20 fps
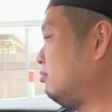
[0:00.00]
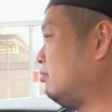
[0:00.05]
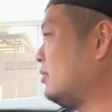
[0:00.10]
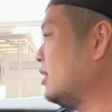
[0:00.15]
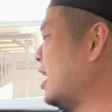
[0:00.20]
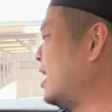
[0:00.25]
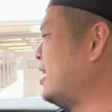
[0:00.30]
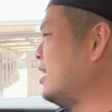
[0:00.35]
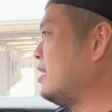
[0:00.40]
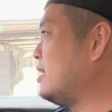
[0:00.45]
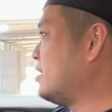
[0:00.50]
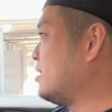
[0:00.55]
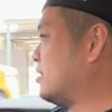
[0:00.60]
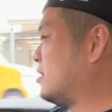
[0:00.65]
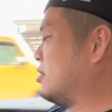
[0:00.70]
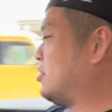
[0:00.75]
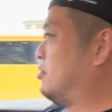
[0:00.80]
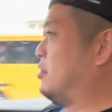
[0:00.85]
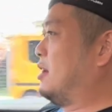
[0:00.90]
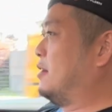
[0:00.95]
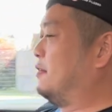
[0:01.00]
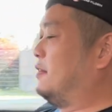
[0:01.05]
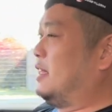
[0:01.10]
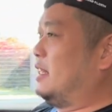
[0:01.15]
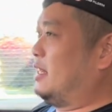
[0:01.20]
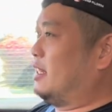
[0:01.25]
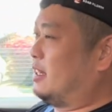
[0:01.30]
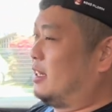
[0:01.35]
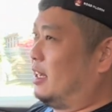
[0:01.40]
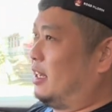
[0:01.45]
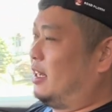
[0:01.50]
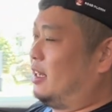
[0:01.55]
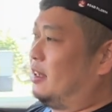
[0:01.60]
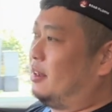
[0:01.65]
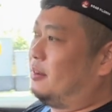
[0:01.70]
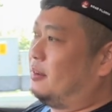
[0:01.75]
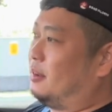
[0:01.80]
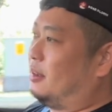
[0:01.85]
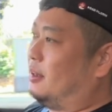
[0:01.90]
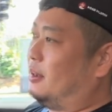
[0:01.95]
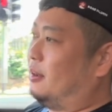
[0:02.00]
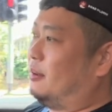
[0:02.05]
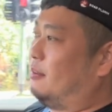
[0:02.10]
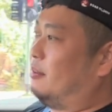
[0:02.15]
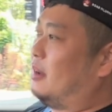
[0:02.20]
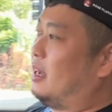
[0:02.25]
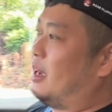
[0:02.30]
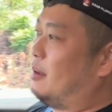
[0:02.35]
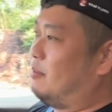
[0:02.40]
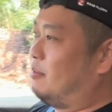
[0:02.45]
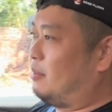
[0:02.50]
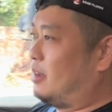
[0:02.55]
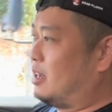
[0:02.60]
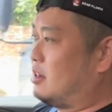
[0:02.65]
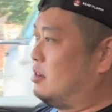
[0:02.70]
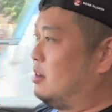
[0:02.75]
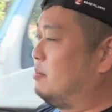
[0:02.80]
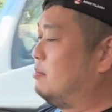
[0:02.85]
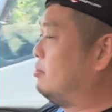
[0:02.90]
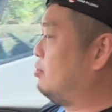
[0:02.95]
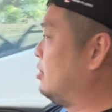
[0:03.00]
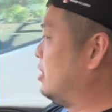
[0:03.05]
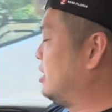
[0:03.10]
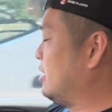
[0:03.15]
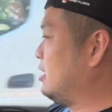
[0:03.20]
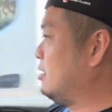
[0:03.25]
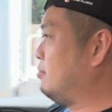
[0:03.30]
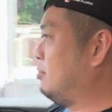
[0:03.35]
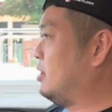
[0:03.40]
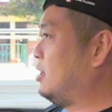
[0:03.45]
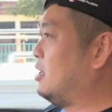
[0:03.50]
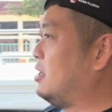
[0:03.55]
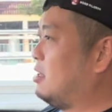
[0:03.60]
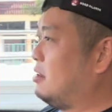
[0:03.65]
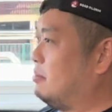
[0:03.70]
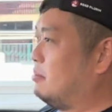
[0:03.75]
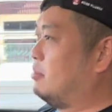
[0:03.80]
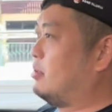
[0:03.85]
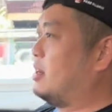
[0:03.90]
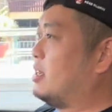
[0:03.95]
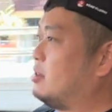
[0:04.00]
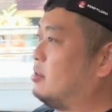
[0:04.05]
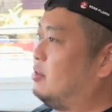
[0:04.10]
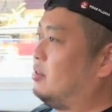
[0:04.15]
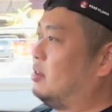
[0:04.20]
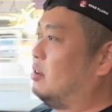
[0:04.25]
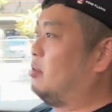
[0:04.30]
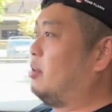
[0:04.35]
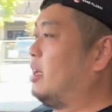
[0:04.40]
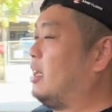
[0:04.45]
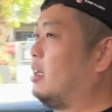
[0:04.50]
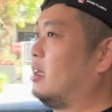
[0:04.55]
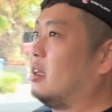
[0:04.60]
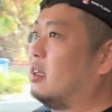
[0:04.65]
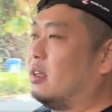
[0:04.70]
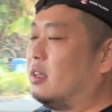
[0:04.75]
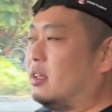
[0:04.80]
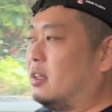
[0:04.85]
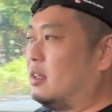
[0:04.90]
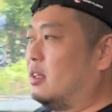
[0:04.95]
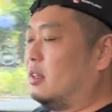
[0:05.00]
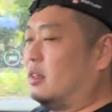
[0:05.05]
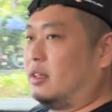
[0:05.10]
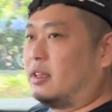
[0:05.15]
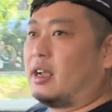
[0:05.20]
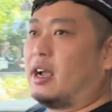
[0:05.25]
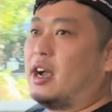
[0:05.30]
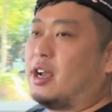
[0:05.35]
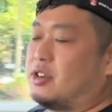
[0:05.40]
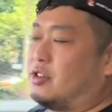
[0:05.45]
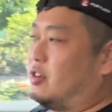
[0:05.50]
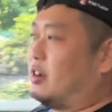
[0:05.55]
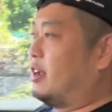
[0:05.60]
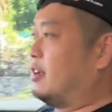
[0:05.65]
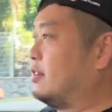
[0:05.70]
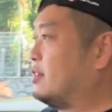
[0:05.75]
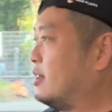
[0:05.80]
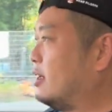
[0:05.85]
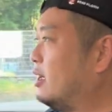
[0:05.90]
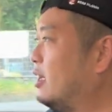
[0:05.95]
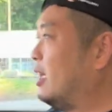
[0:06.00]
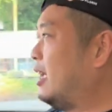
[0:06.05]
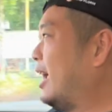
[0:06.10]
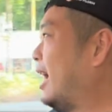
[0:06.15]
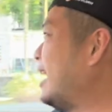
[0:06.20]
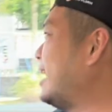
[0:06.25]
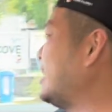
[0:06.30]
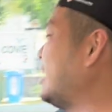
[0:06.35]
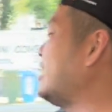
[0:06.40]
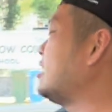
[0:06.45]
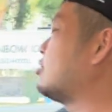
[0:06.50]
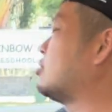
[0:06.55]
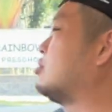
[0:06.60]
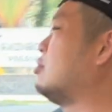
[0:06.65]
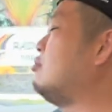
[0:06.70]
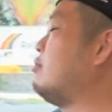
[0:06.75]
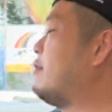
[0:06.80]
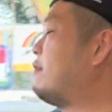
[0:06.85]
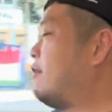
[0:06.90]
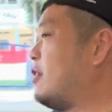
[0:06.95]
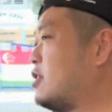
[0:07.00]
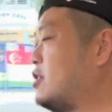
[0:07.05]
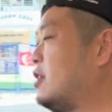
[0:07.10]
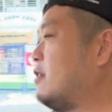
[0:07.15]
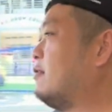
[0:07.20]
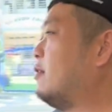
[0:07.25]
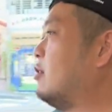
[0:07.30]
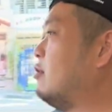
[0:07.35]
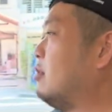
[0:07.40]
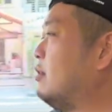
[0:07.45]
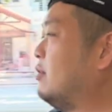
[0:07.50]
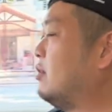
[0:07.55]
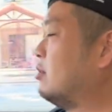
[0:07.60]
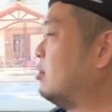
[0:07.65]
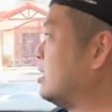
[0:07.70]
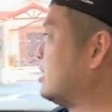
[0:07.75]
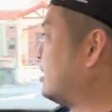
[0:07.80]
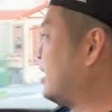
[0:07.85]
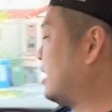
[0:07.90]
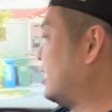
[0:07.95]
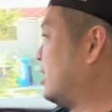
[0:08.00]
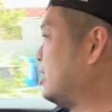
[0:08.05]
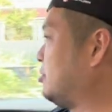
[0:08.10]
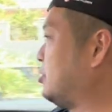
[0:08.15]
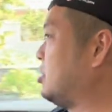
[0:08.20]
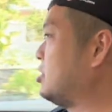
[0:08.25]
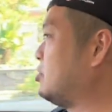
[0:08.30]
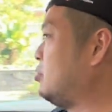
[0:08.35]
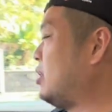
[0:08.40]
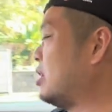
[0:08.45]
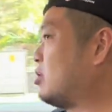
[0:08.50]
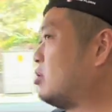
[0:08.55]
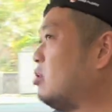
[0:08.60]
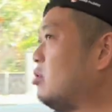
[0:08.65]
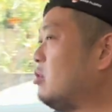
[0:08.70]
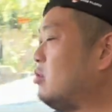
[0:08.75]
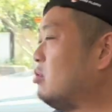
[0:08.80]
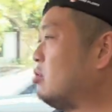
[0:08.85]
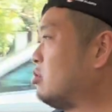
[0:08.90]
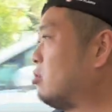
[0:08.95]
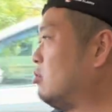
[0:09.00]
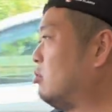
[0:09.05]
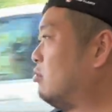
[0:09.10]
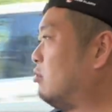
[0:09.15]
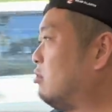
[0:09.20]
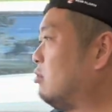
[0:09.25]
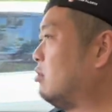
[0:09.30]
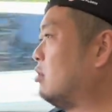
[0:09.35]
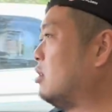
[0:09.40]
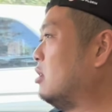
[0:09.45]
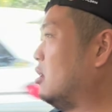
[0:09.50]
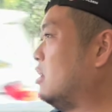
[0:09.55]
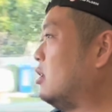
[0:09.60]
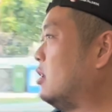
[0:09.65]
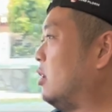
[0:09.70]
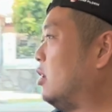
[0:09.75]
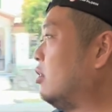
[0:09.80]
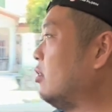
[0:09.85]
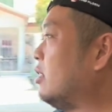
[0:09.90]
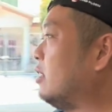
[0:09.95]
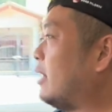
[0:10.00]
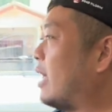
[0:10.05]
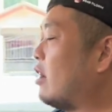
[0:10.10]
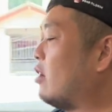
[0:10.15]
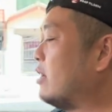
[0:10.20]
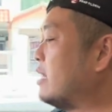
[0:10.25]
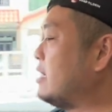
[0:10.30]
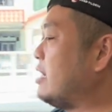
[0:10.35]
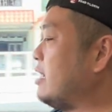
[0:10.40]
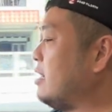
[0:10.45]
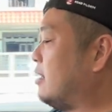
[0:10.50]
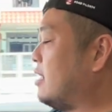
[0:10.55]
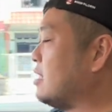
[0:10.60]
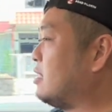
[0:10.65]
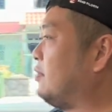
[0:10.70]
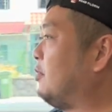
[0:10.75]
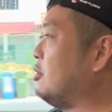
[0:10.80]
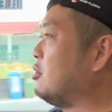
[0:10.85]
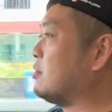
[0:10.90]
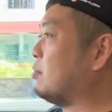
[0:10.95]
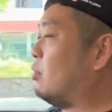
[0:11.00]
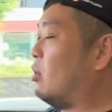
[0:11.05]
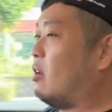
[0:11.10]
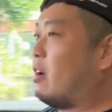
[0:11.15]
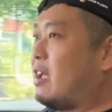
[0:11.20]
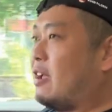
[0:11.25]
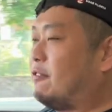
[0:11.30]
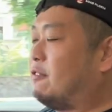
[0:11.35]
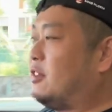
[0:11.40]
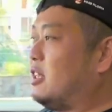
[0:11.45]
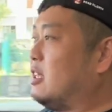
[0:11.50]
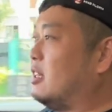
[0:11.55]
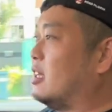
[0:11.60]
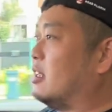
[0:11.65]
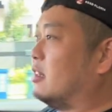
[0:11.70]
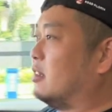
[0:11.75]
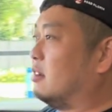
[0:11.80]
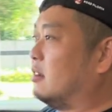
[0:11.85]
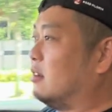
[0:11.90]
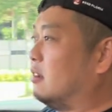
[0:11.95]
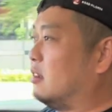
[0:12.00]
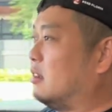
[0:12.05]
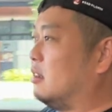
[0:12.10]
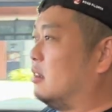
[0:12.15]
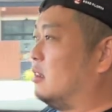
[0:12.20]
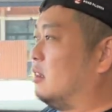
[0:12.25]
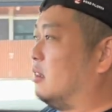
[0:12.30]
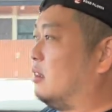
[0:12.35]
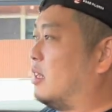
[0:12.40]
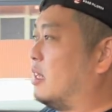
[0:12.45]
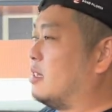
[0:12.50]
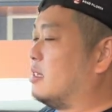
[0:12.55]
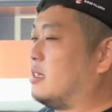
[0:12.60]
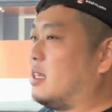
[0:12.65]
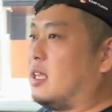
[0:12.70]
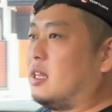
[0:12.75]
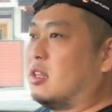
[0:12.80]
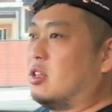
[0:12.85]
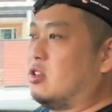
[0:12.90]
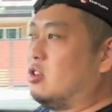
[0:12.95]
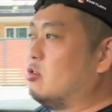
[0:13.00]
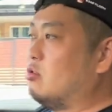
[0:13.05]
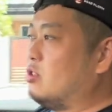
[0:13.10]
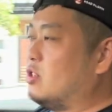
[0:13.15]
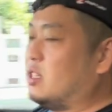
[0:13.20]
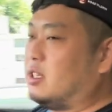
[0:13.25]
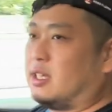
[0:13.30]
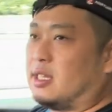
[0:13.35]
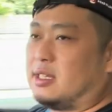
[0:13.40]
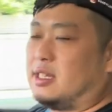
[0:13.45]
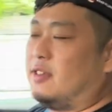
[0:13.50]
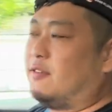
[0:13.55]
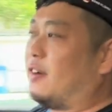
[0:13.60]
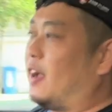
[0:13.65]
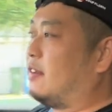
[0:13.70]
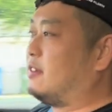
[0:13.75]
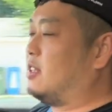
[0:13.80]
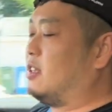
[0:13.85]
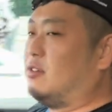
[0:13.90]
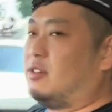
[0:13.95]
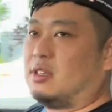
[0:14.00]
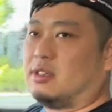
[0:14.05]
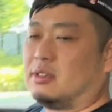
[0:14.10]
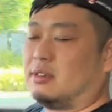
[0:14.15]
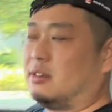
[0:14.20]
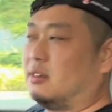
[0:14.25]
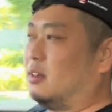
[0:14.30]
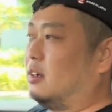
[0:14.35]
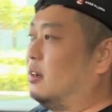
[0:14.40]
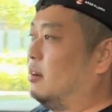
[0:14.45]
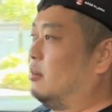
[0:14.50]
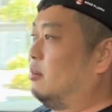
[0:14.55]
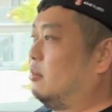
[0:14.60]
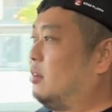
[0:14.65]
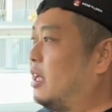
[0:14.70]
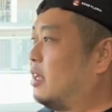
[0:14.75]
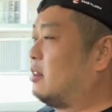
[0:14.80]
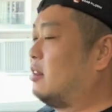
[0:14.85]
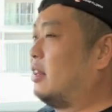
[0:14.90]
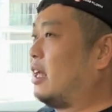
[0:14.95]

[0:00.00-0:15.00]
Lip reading: I think this is a great feeling car. I'm actually pretty impressed with the way the car drives, and I think it's also refreshing for reviewers like us, because we are so used to, you know, like honestly, this feels more hefty than say the new G65 series. Like